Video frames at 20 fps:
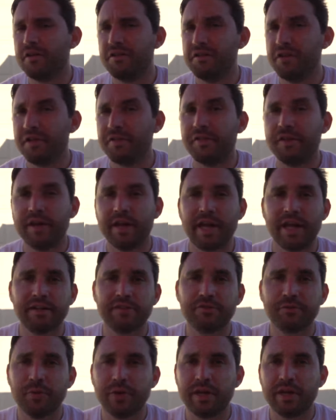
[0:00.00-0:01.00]
Nothing
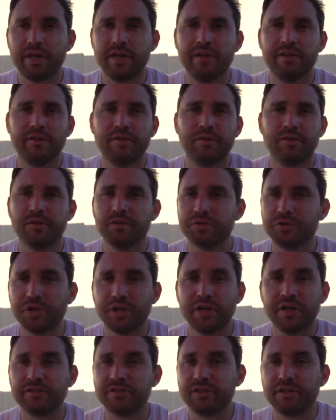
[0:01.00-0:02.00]
against weed or
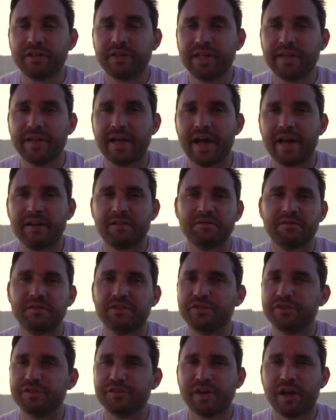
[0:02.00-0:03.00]
drugs or anything like that.
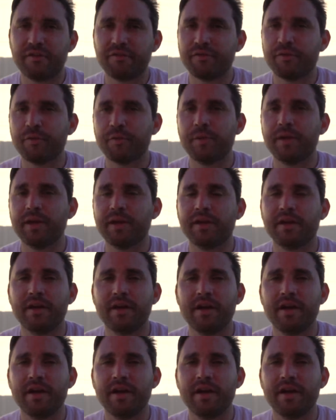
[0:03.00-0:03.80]
It's just not for me.